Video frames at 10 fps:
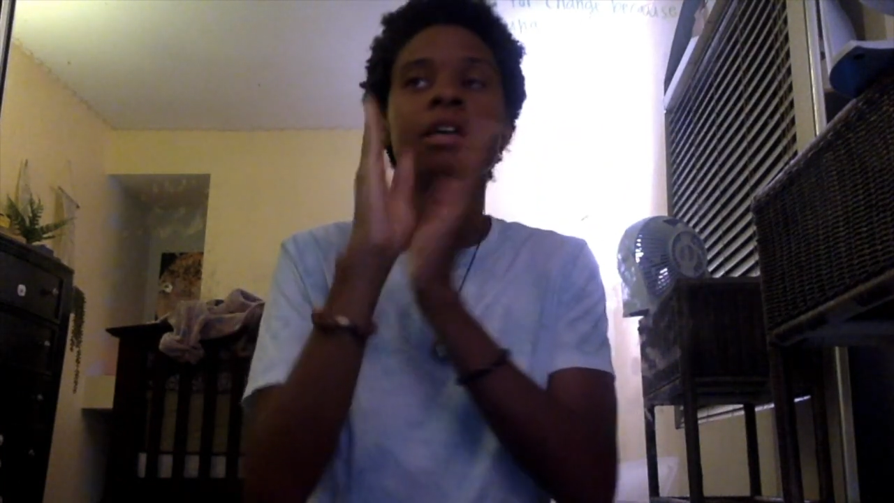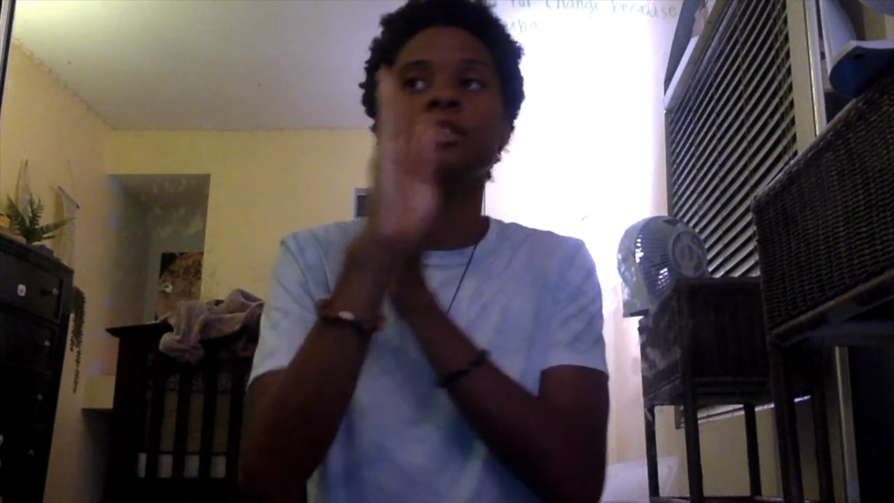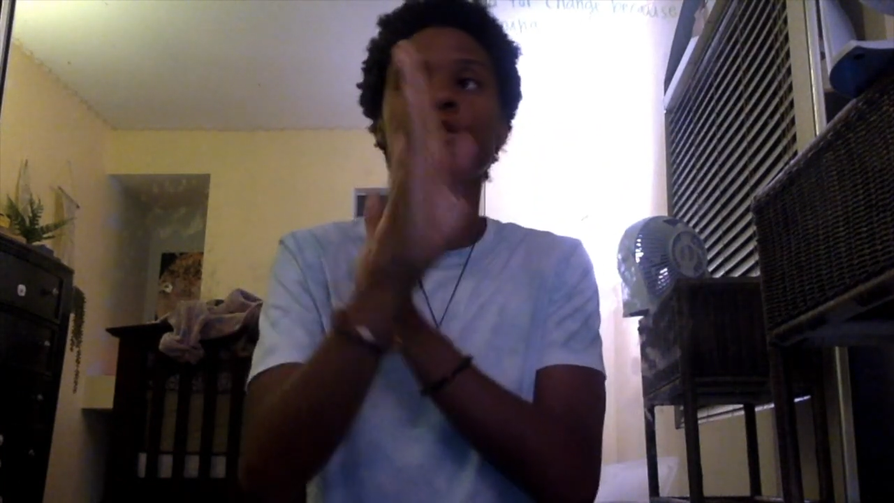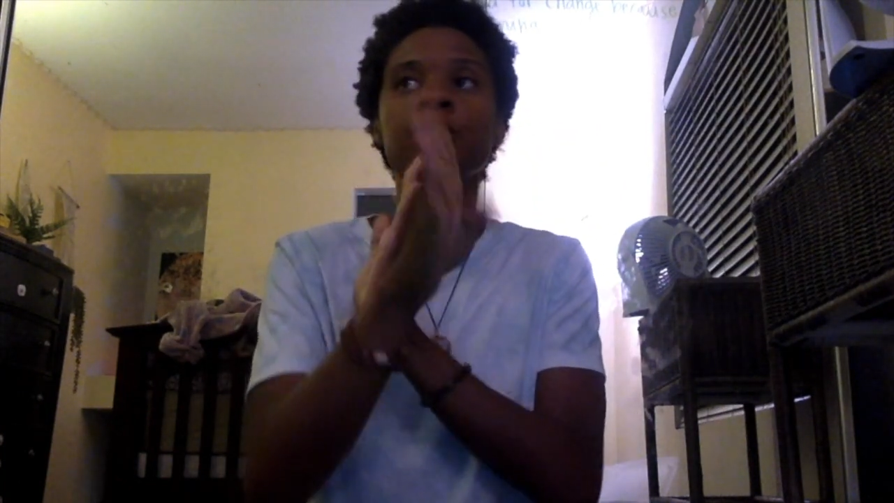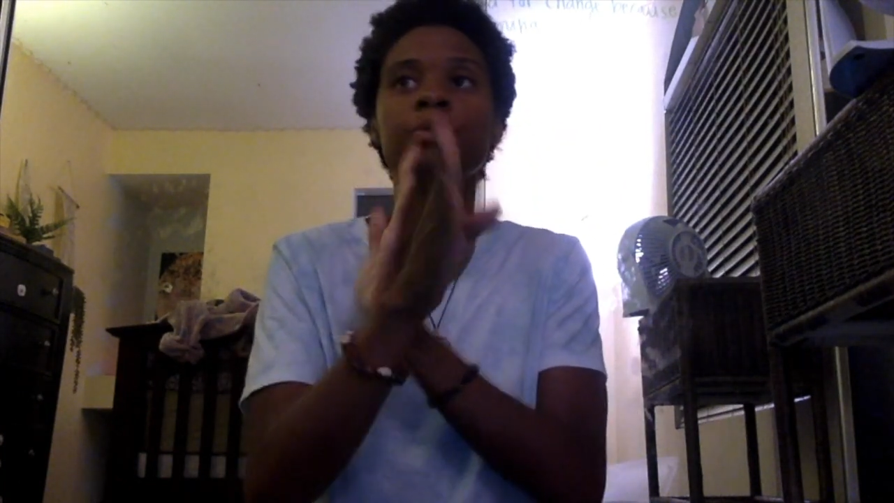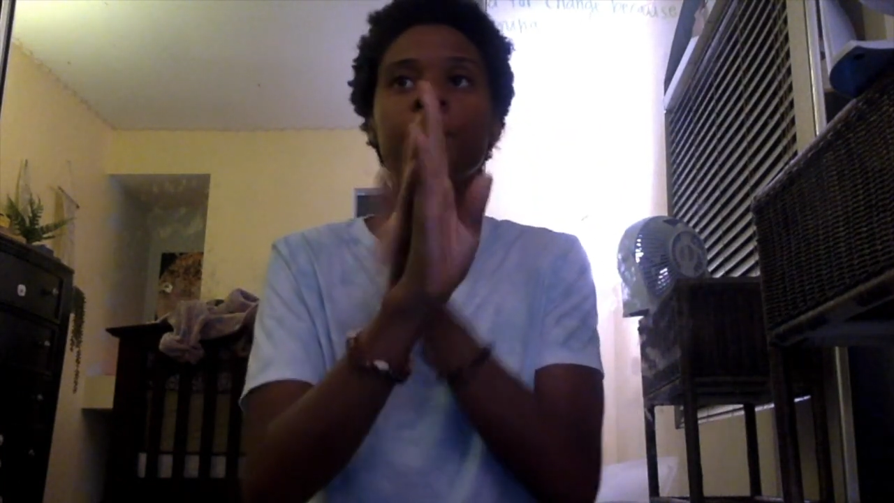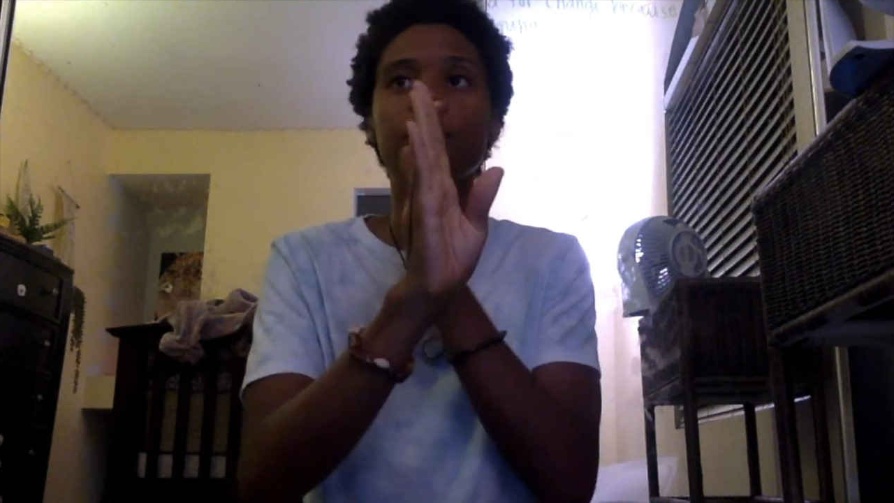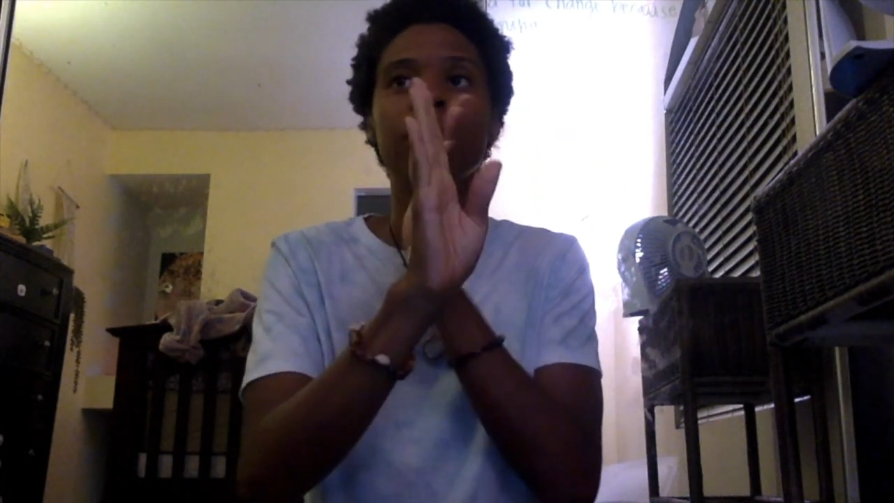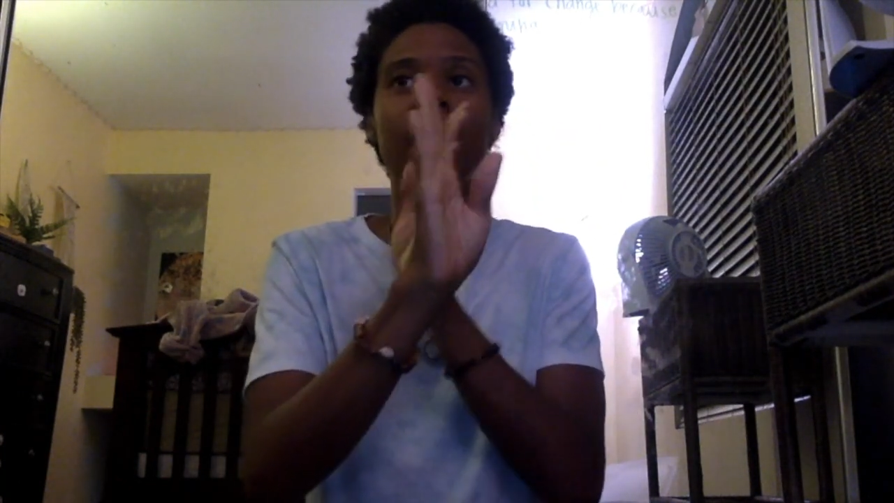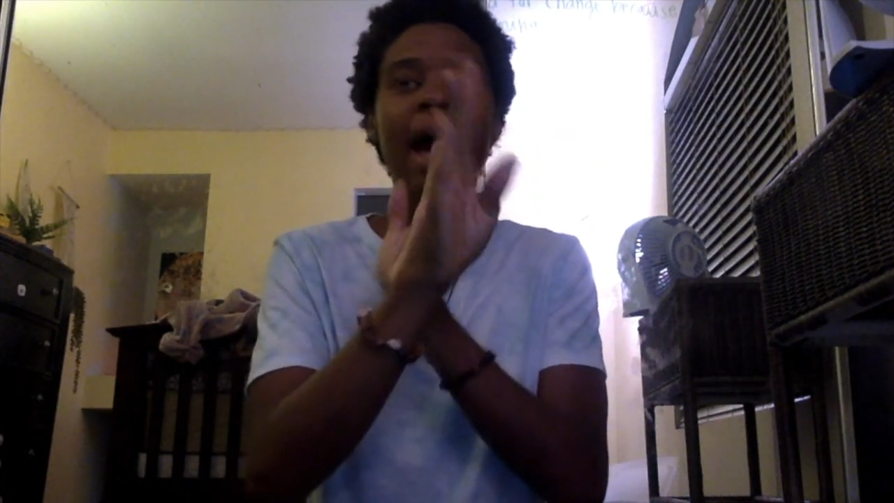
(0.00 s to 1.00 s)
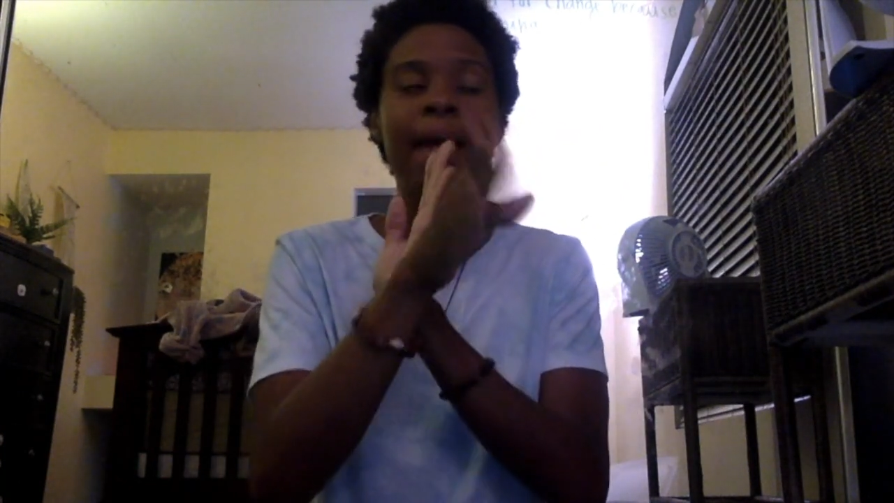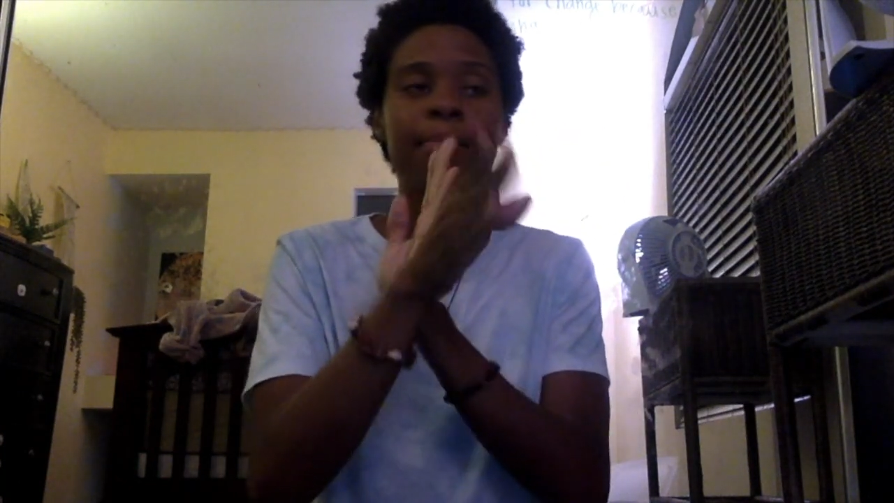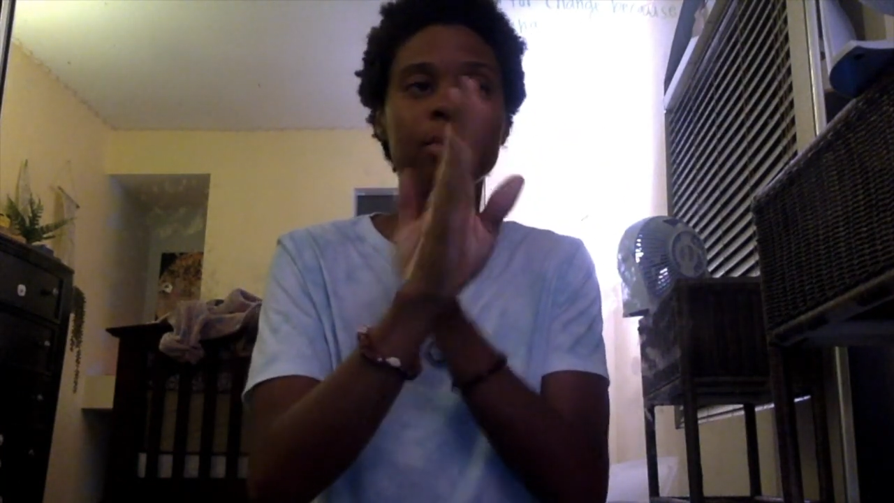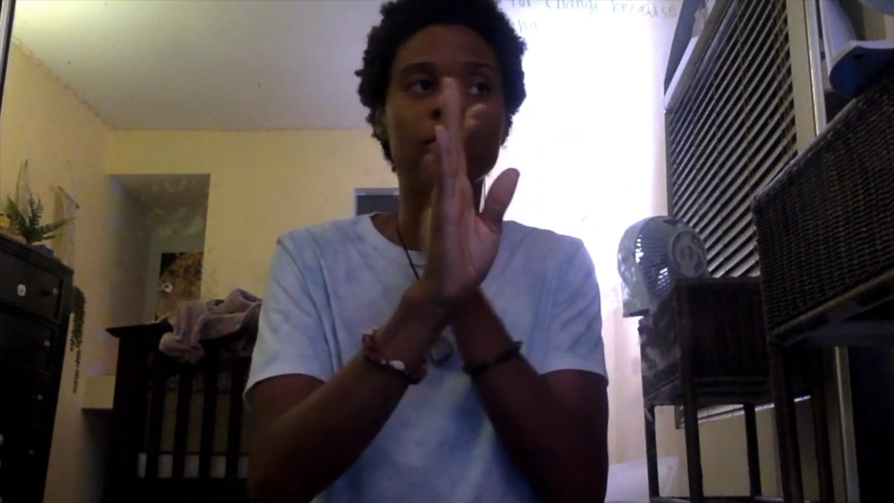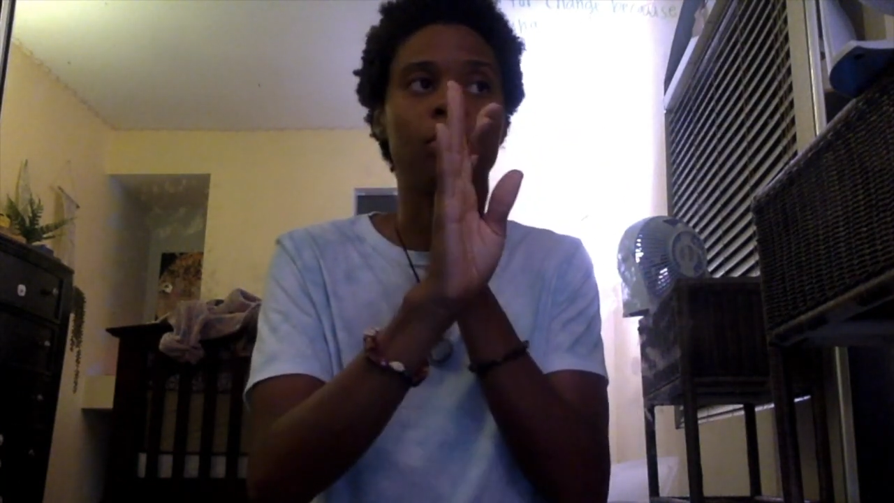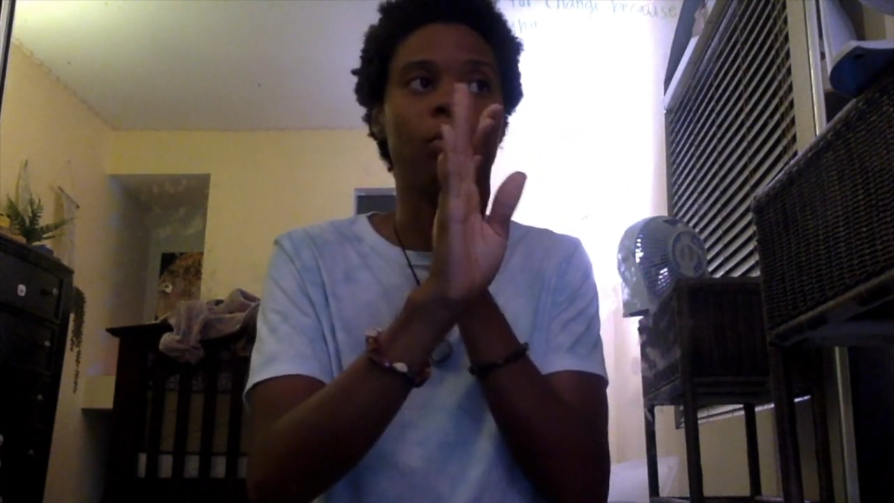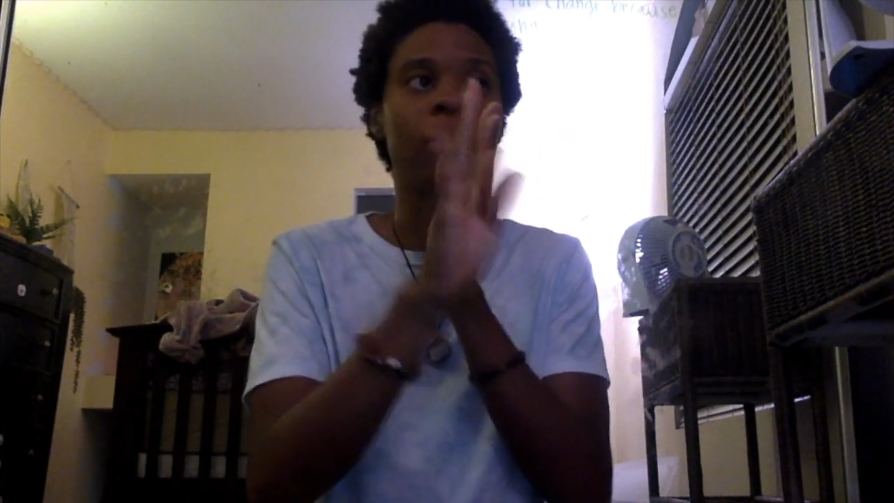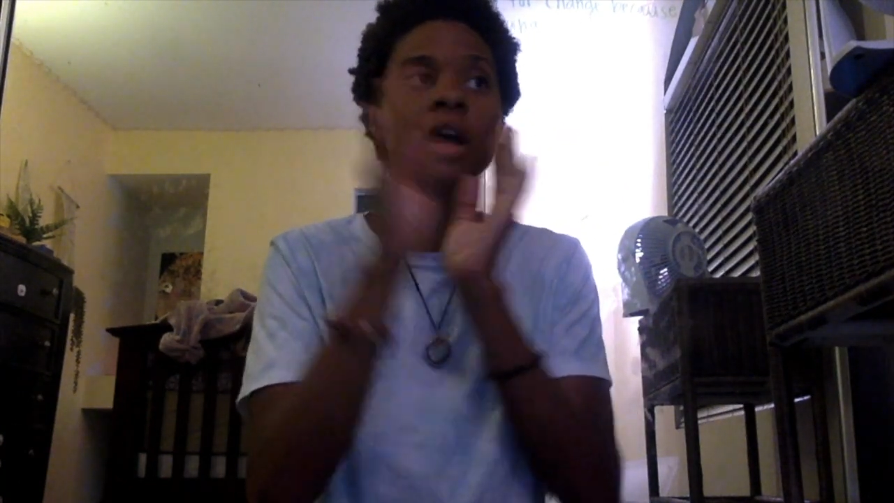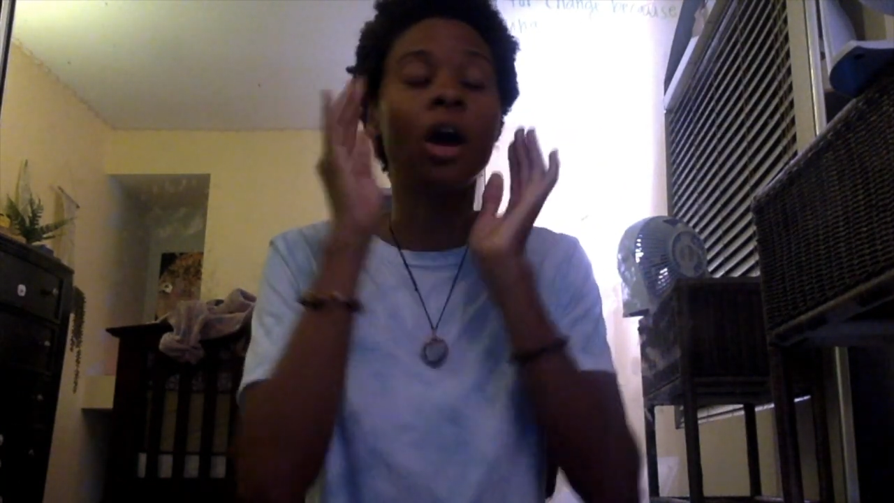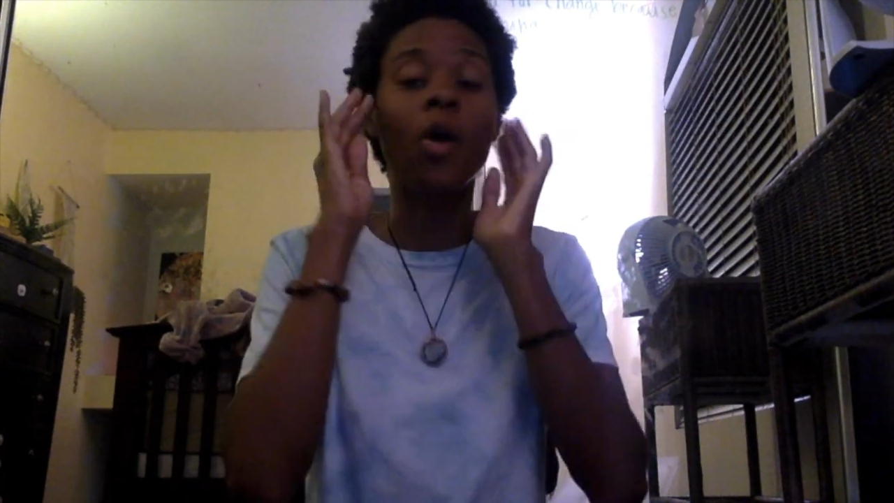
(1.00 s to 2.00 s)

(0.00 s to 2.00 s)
super hyper aware,